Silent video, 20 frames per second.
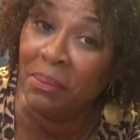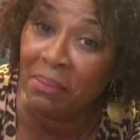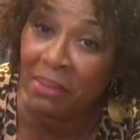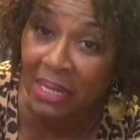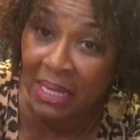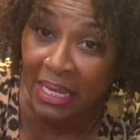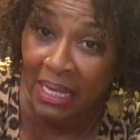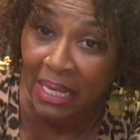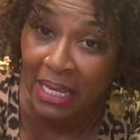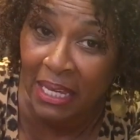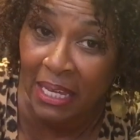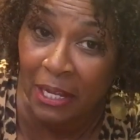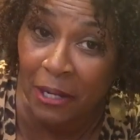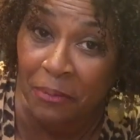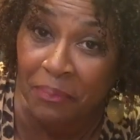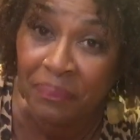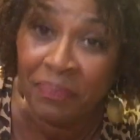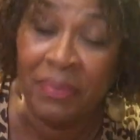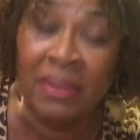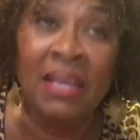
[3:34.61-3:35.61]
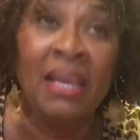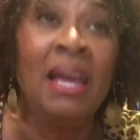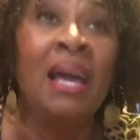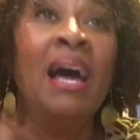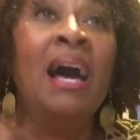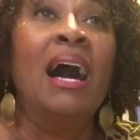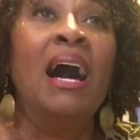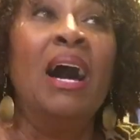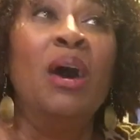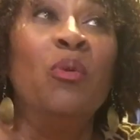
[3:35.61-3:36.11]
me.
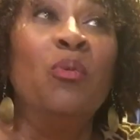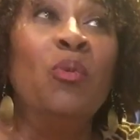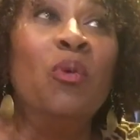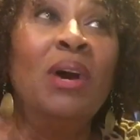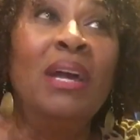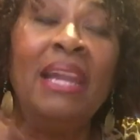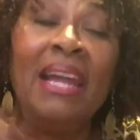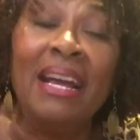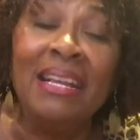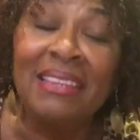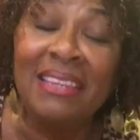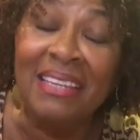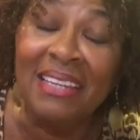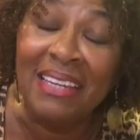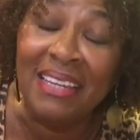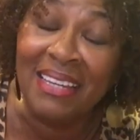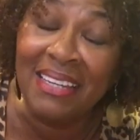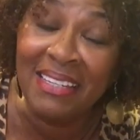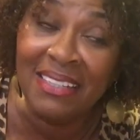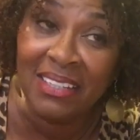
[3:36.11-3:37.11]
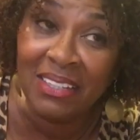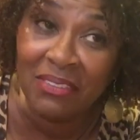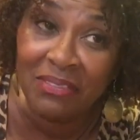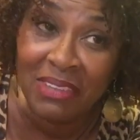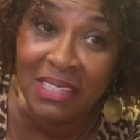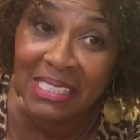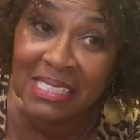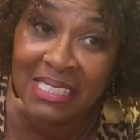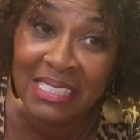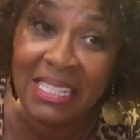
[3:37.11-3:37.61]
I want at the end of
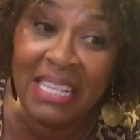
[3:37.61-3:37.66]
the